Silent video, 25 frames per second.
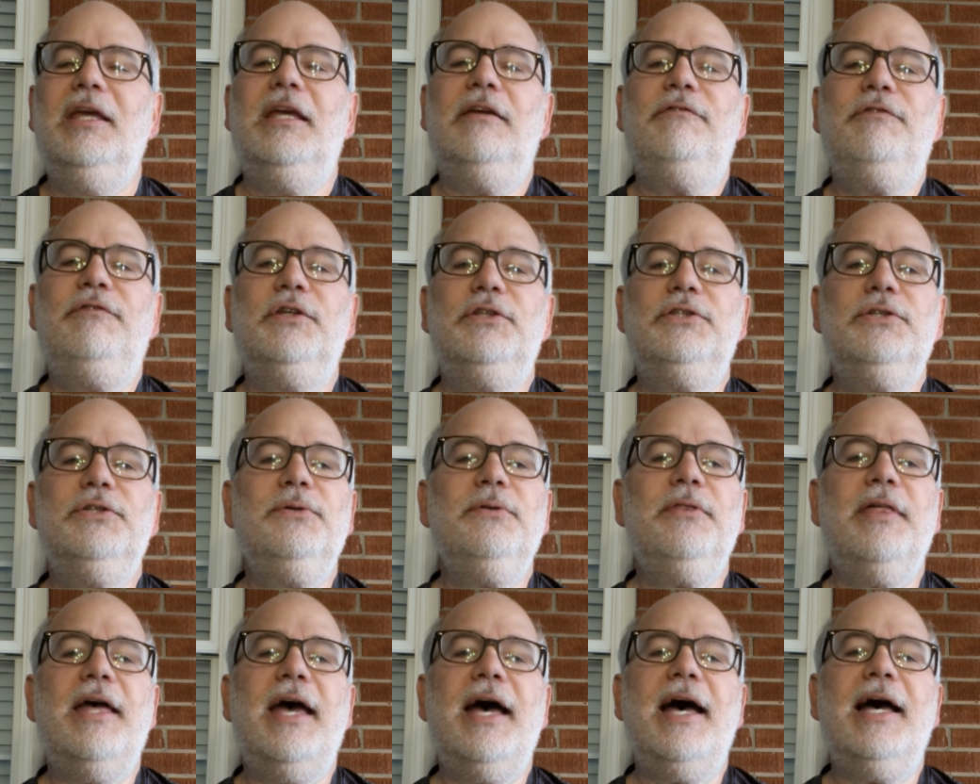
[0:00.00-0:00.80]
If you do
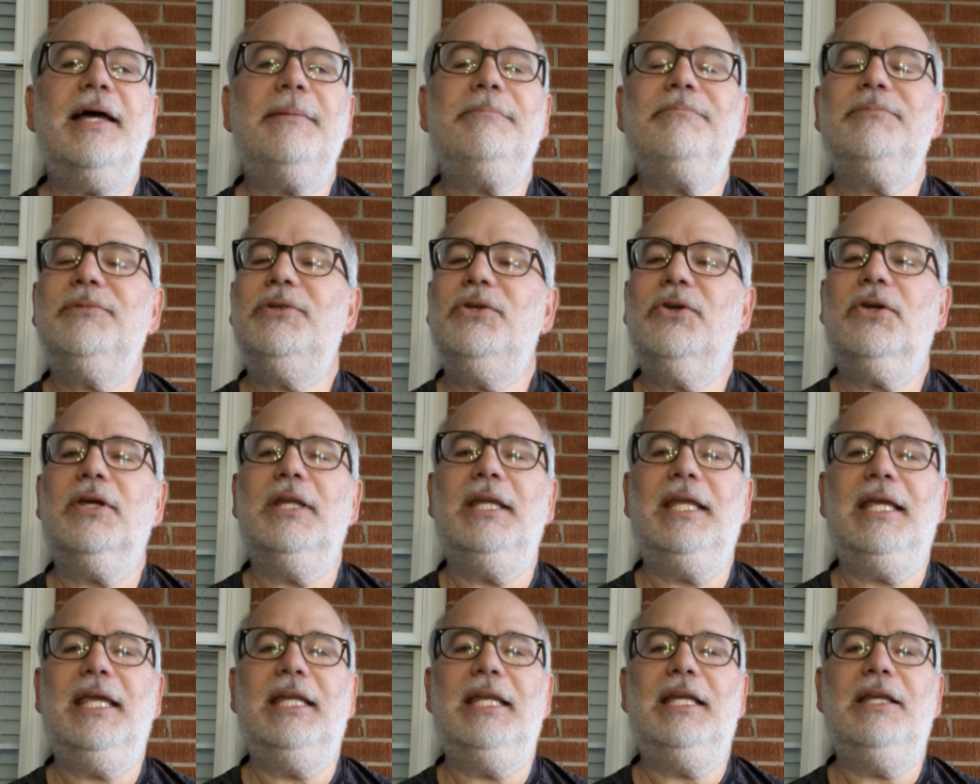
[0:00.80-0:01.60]
that, you're going
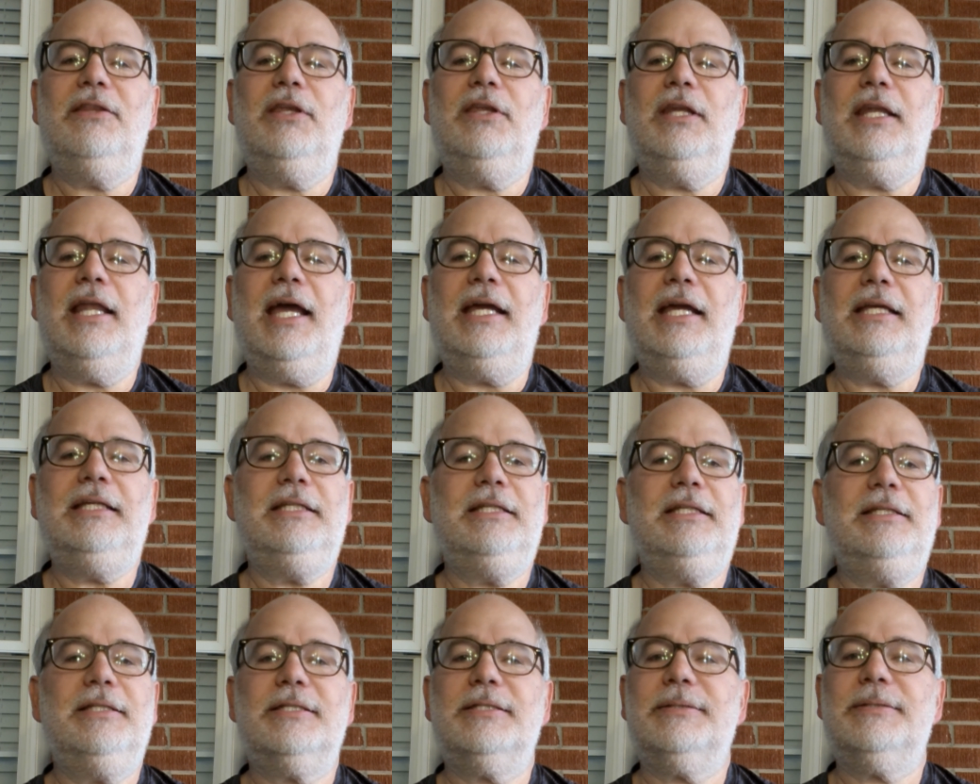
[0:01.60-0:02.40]
to get in the
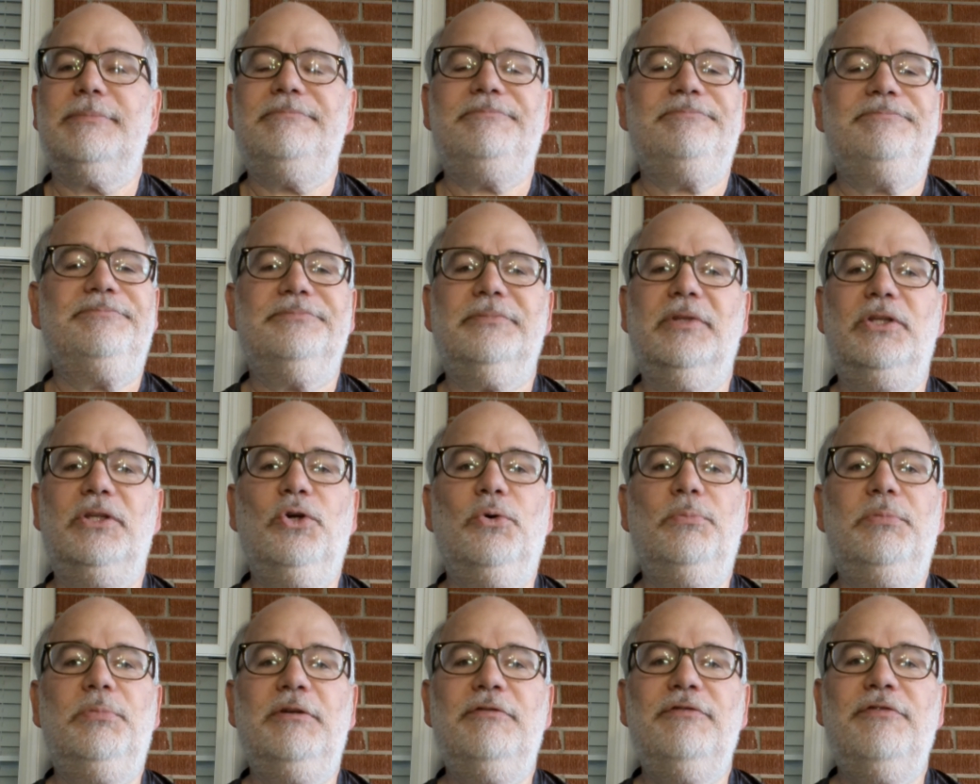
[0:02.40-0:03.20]
90s.
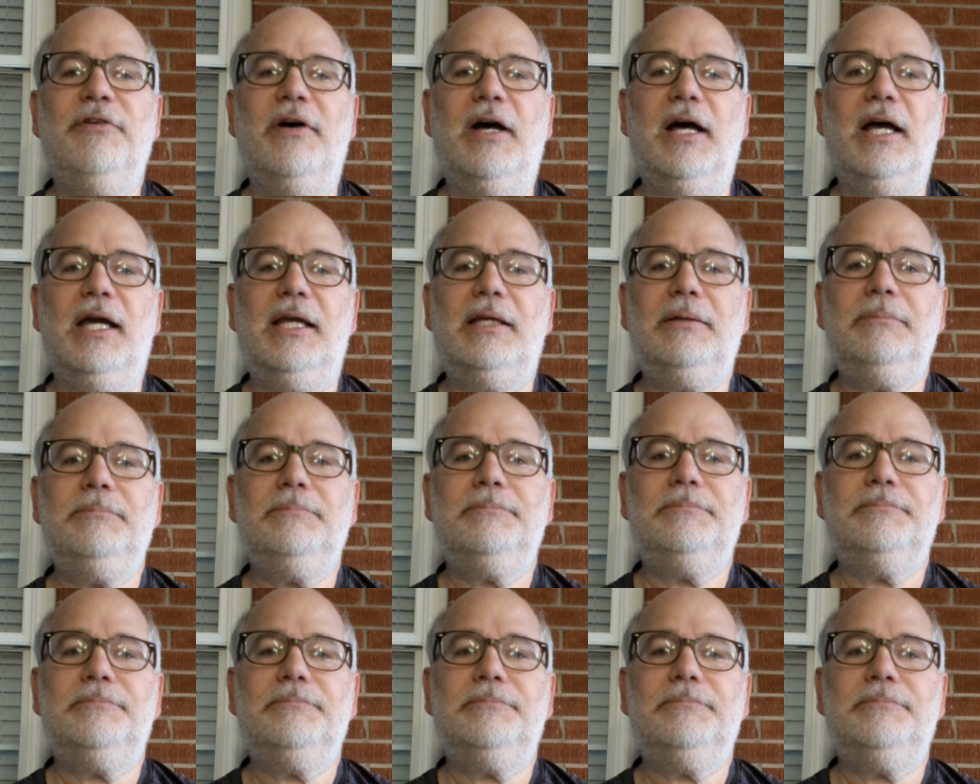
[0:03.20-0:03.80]
You'll be fine.